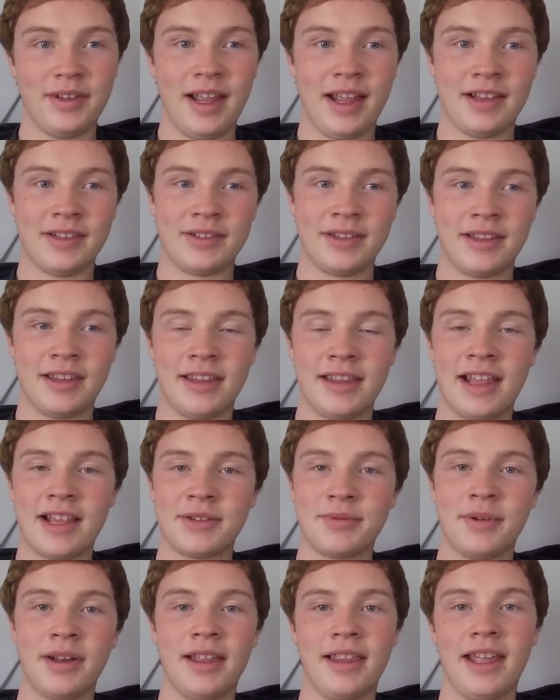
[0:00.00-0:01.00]
and so then
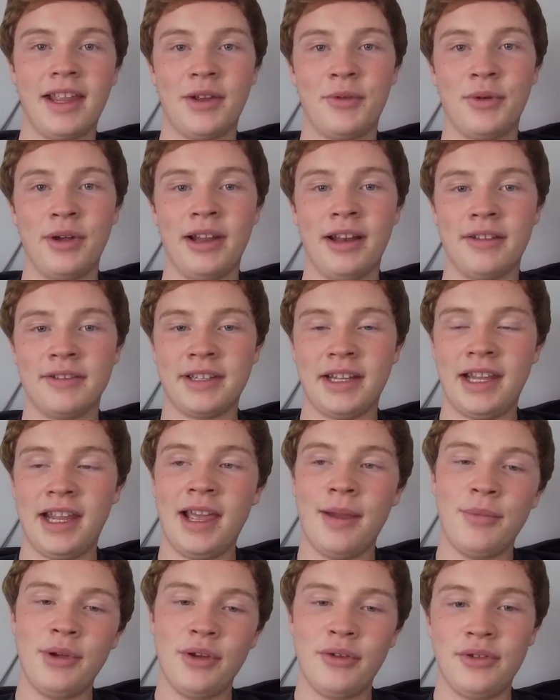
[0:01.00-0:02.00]
that's when I like quit, and I was like,
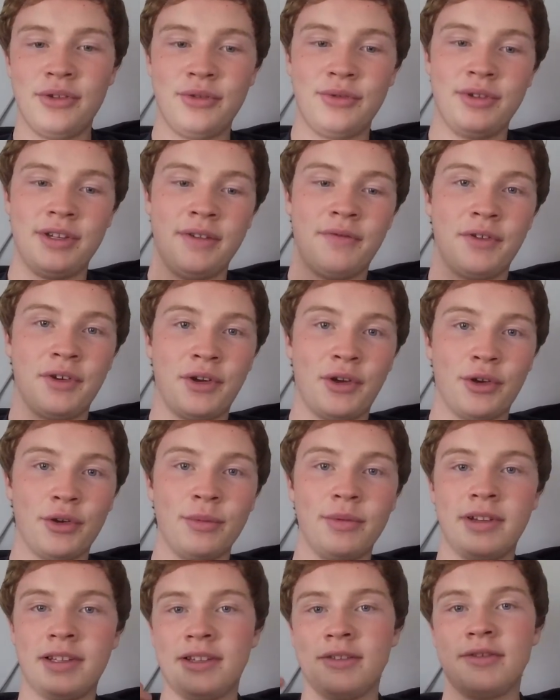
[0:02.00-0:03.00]
yeah, I'm gonna go do a different
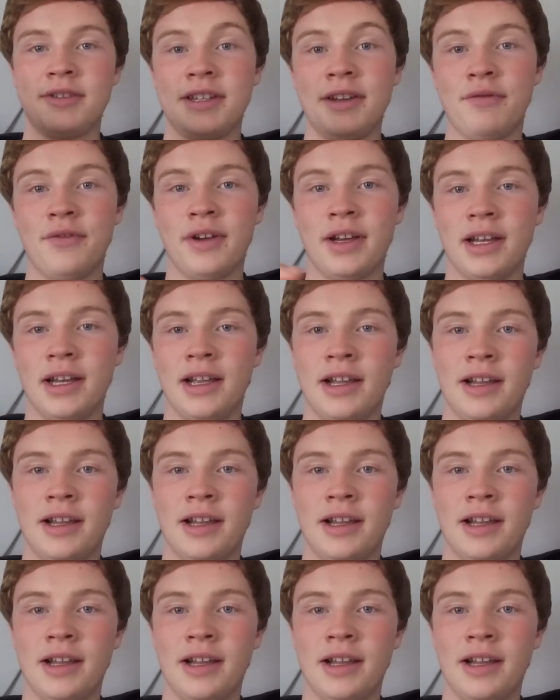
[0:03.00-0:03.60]
group, because there was different